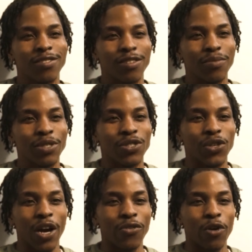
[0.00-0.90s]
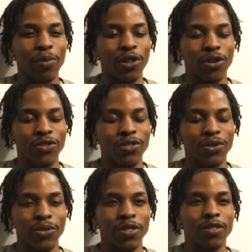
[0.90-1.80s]
And so I grew up in Laurelton,
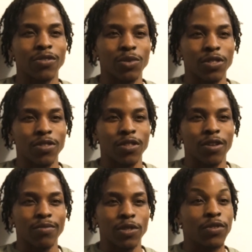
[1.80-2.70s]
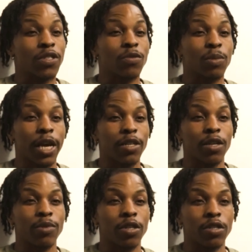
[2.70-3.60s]
Queens, which is the richest black
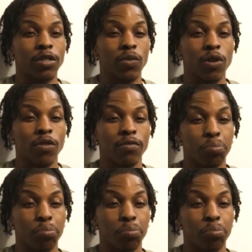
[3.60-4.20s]
neighborhood in the world.